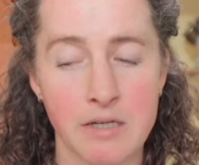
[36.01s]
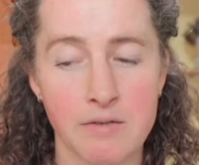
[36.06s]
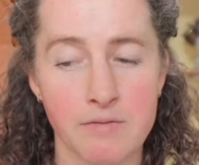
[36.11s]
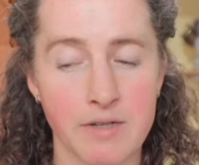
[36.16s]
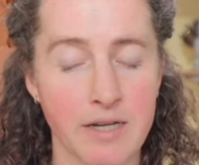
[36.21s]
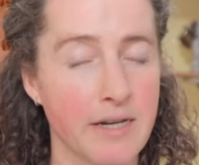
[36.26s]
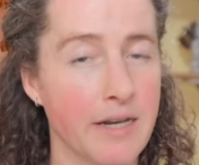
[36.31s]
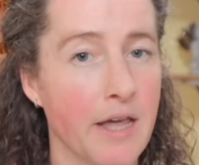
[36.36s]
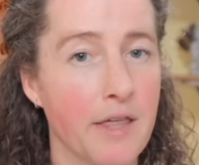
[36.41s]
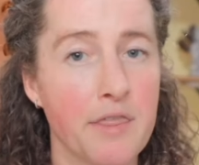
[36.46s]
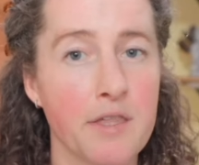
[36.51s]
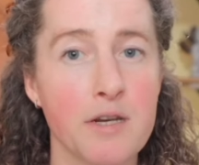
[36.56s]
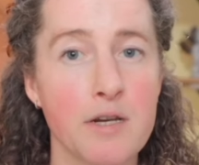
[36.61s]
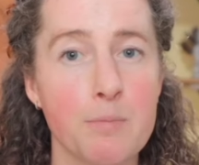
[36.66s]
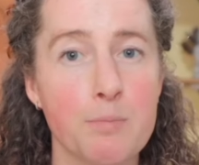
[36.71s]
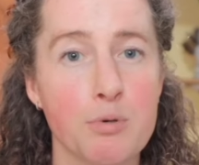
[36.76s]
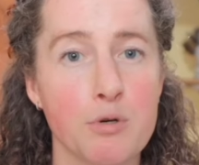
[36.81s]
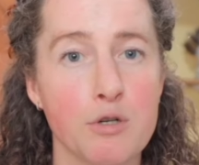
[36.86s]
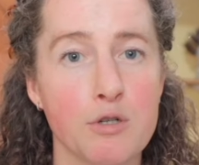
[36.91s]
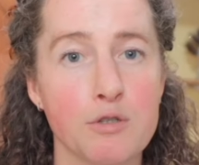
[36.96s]
Got nothing to
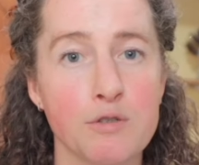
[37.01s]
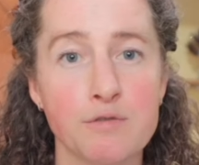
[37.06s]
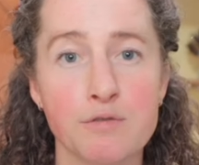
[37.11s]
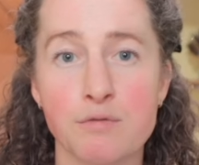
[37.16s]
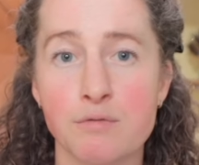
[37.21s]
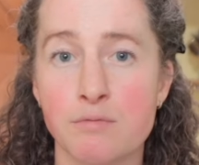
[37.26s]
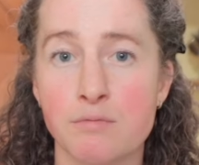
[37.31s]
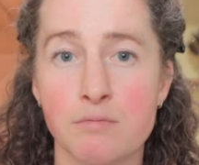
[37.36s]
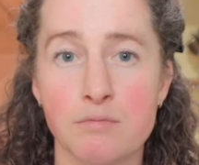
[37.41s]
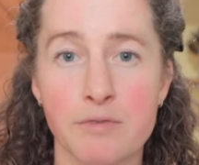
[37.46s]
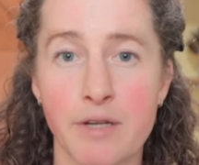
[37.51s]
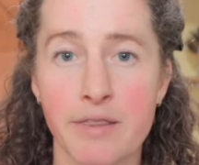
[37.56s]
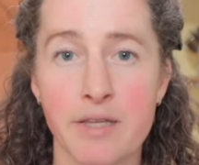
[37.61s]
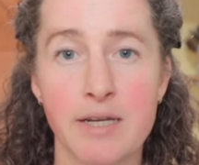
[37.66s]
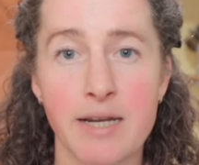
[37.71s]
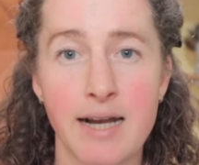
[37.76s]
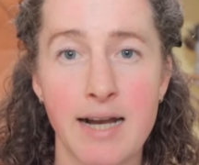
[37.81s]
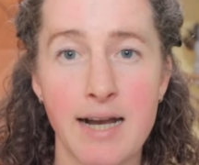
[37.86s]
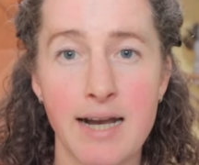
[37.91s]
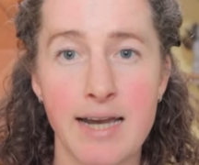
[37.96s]
prove, nothing
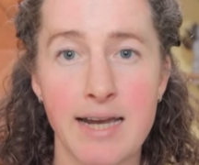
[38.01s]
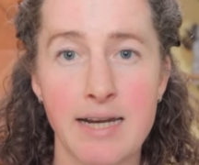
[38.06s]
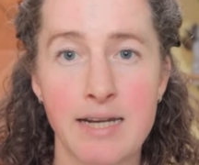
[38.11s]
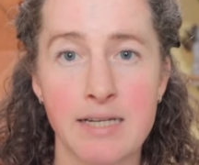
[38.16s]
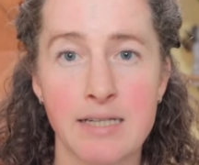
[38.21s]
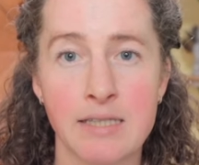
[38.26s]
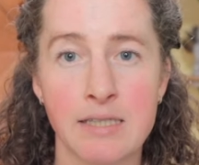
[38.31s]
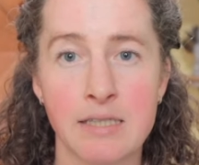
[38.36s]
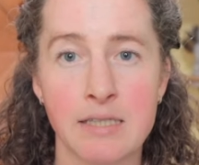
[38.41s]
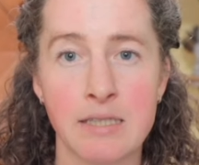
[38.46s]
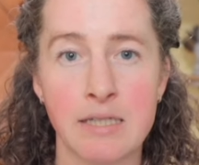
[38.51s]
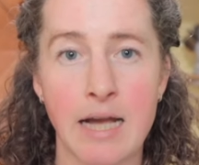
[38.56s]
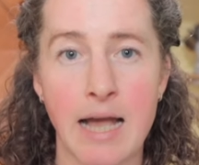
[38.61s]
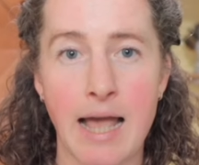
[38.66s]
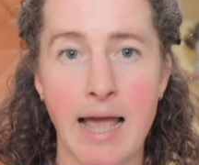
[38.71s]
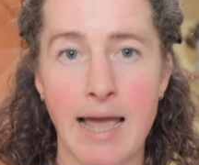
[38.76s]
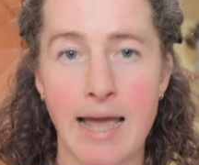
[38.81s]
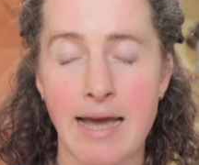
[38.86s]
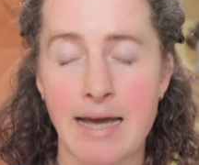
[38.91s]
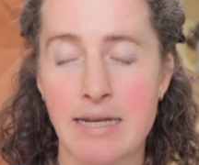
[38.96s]
to hide,
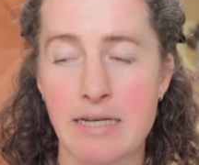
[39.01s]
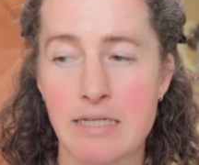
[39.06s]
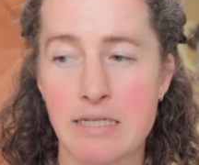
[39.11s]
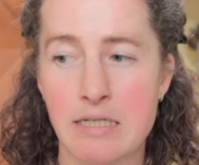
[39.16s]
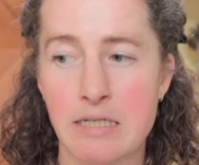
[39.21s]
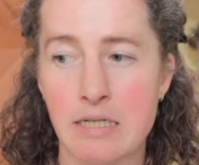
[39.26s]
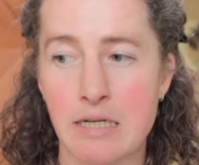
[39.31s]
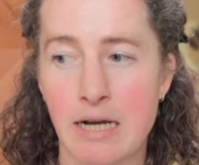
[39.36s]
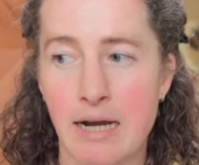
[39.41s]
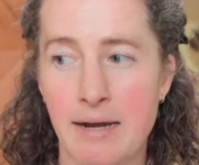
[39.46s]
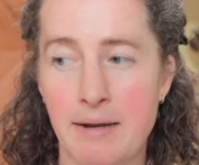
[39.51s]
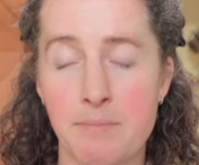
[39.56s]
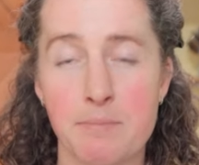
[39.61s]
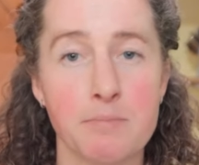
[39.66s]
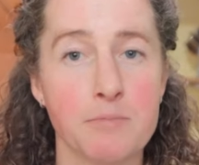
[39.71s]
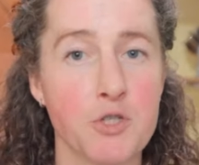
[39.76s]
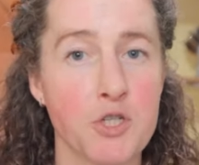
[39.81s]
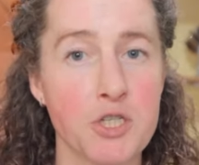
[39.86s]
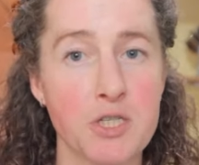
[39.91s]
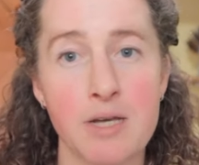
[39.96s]
and I'm
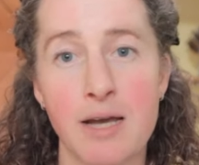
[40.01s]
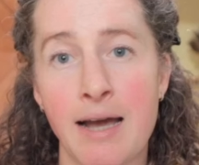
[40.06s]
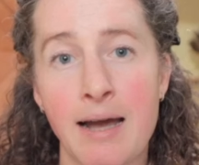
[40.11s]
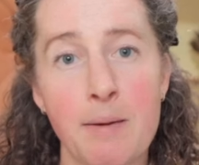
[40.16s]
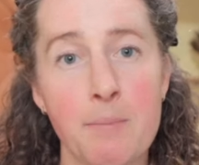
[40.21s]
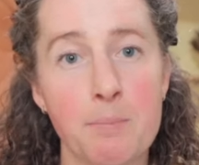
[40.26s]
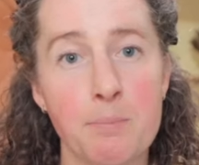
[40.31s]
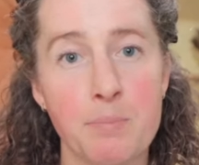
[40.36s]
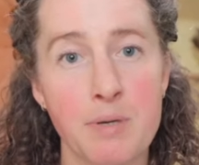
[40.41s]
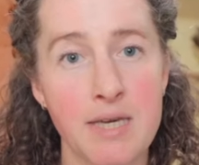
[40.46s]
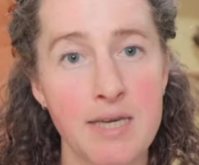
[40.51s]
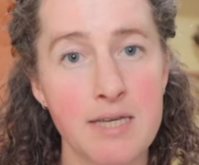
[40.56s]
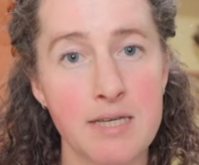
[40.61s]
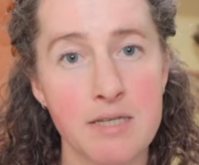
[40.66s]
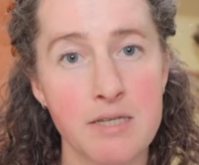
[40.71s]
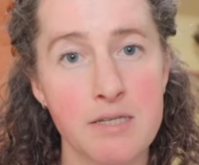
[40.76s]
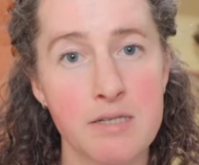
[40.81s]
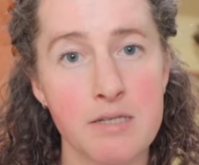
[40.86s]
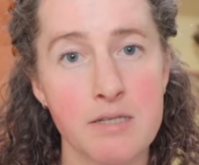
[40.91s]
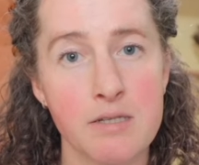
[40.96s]
just at
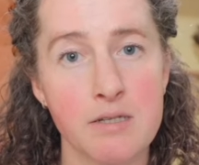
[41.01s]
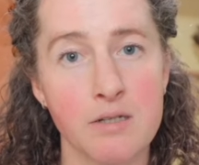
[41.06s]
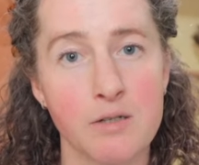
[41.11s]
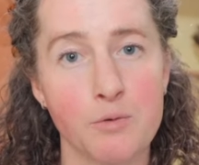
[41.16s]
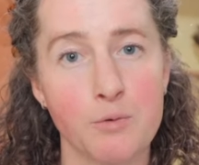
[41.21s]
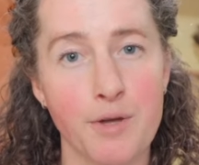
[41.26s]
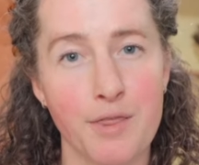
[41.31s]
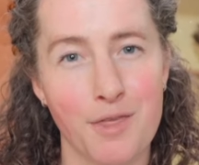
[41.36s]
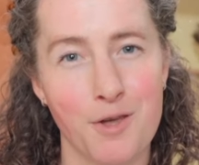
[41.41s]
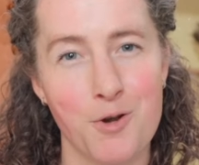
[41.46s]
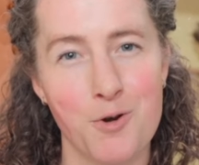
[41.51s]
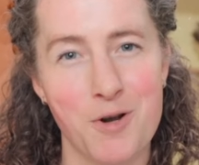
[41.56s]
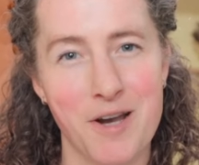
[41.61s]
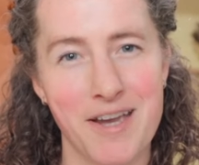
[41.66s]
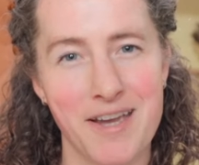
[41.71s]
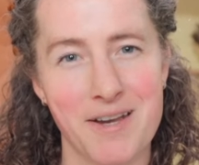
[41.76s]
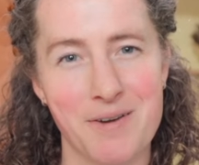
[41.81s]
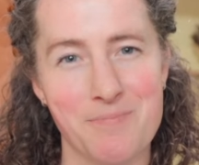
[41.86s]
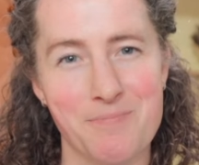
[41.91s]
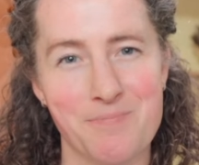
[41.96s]
peace with who I
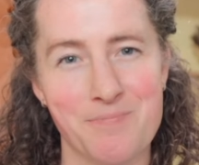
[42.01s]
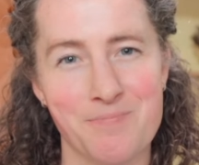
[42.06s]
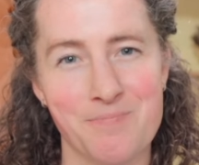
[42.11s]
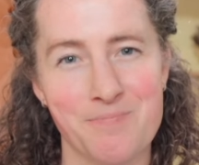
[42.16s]
am.